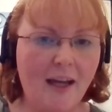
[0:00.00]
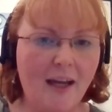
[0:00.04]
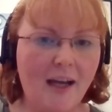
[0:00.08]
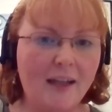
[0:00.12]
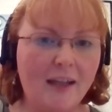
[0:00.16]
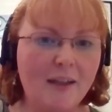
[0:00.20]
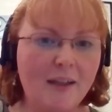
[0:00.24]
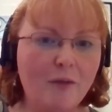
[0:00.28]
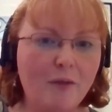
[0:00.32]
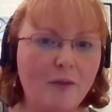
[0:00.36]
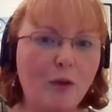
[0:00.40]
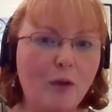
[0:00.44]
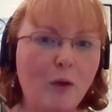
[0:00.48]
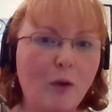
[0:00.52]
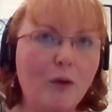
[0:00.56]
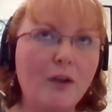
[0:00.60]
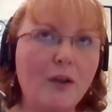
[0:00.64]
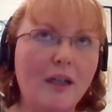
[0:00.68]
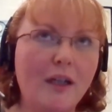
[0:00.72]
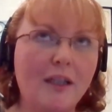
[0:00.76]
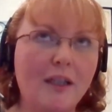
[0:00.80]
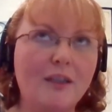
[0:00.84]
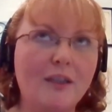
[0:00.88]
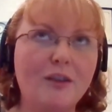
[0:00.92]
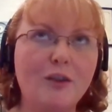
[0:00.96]
And if you look
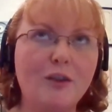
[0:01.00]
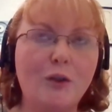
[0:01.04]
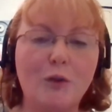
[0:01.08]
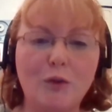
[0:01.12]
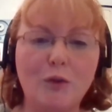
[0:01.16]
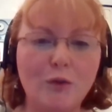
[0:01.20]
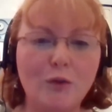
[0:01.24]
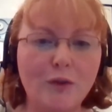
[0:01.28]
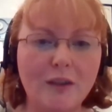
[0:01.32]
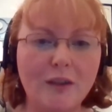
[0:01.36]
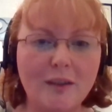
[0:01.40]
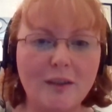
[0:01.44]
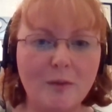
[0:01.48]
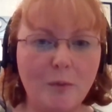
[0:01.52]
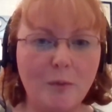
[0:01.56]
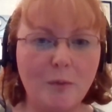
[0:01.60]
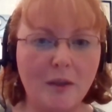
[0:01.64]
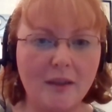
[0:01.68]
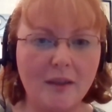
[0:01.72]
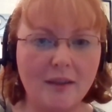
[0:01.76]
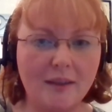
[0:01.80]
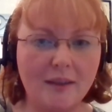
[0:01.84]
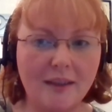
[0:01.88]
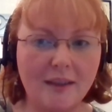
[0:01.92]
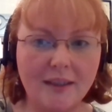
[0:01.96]
at countries
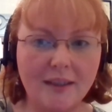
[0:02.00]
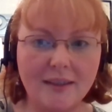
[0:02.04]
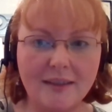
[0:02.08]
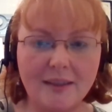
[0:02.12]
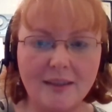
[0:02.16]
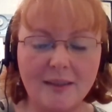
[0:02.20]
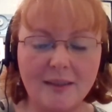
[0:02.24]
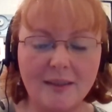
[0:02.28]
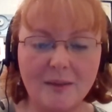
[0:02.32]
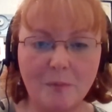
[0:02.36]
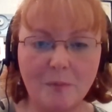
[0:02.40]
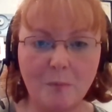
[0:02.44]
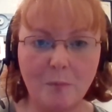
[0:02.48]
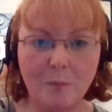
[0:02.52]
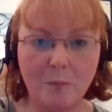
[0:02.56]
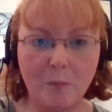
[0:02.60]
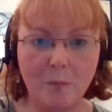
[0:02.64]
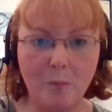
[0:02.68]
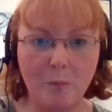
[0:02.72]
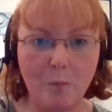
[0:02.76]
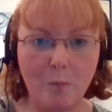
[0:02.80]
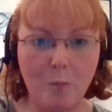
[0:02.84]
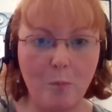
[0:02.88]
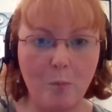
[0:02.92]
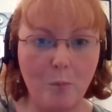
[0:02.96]
where this is
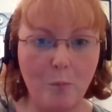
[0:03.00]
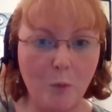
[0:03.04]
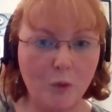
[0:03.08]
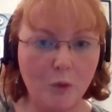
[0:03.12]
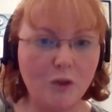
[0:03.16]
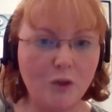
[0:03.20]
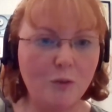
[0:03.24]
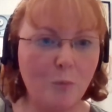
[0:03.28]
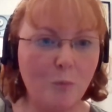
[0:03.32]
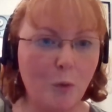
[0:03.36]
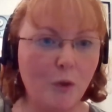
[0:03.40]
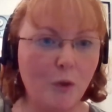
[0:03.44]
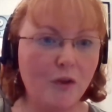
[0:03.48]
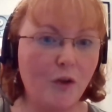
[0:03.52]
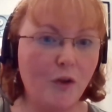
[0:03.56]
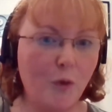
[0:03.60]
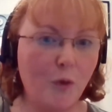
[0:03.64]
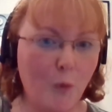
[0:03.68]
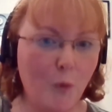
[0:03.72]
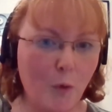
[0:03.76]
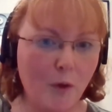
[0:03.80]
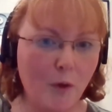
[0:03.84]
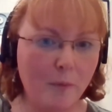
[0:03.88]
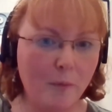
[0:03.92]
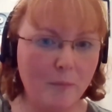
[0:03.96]
much more the
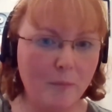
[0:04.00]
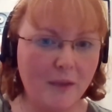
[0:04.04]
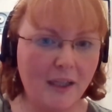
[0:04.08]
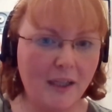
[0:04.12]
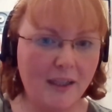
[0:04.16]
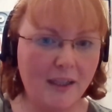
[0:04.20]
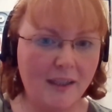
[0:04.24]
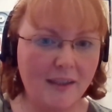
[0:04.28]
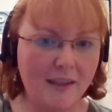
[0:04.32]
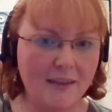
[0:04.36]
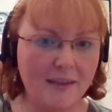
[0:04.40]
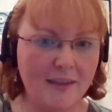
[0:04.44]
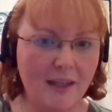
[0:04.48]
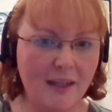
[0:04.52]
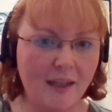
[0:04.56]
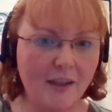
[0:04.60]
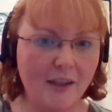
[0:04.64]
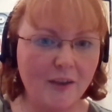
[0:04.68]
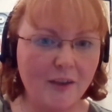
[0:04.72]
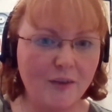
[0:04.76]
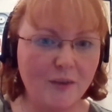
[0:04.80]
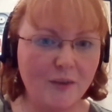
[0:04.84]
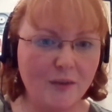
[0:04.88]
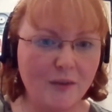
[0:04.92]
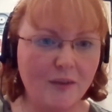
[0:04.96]
norm than it is
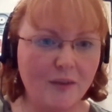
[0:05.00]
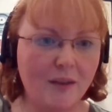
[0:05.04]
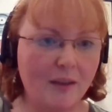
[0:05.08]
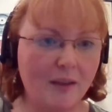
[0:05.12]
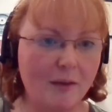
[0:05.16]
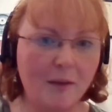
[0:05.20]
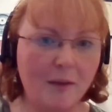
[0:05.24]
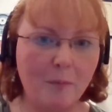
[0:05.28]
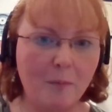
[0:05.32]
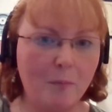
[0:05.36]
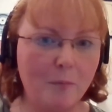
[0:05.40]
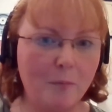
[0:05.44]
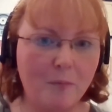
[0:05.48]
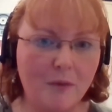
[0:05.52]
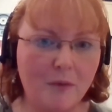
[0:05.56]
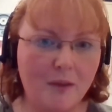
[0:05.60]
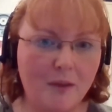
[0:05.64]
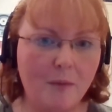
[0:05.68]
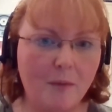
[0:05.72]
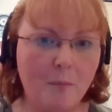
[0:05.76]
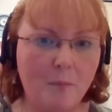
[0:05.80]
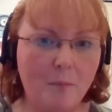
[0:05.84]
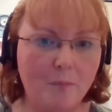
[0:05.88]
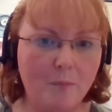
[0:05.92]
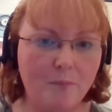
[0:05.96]
here, the,
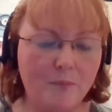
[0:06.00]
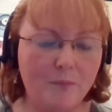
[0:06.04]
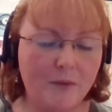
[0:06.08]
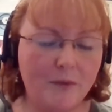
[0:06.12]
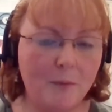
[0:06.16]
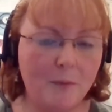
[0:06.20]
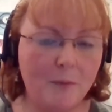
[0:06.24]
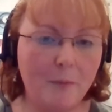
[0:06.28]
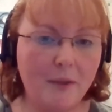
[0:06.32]
the, the